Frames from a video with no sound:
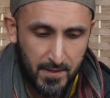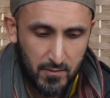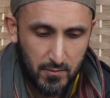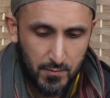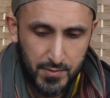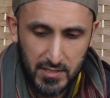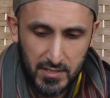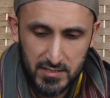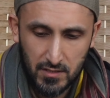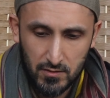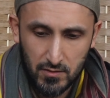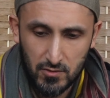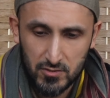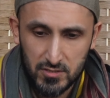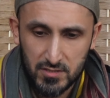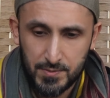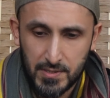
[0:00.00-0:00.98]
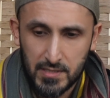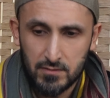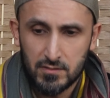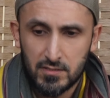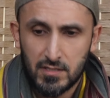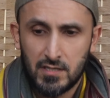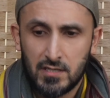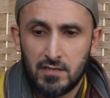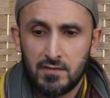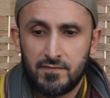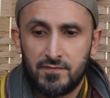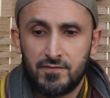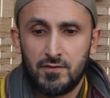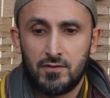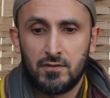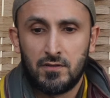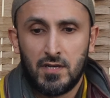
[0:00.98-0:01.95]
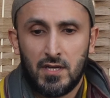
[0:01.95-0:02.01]
We praise our Lord subhanahu wa ta'ala
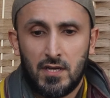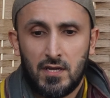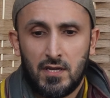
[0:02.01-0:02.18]
for